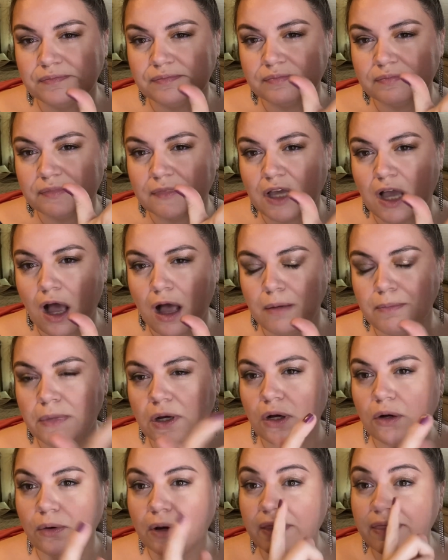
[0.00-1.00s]

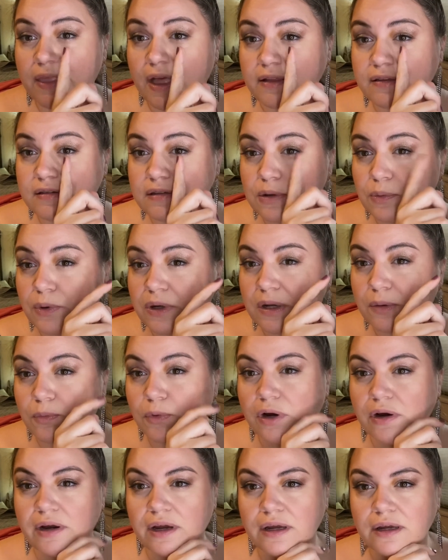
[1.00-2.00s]
combo. And that's the one I'm
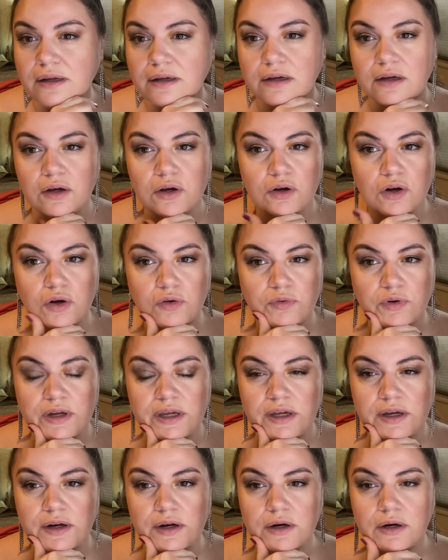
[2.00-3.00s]
wearing over
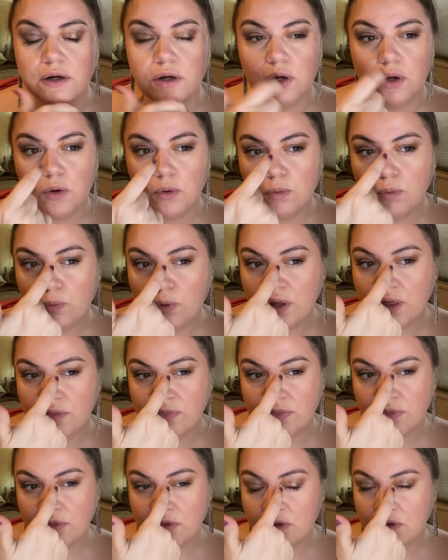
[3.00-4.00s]
here
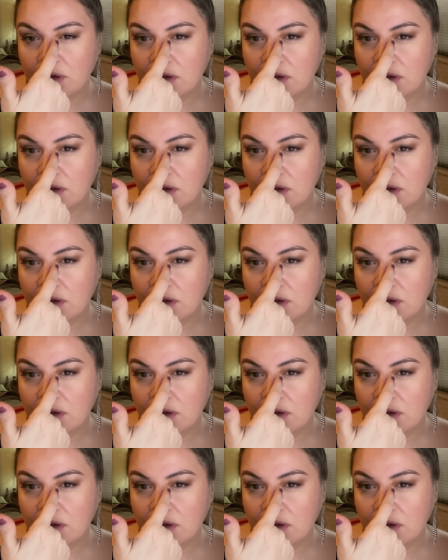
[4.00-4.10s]
with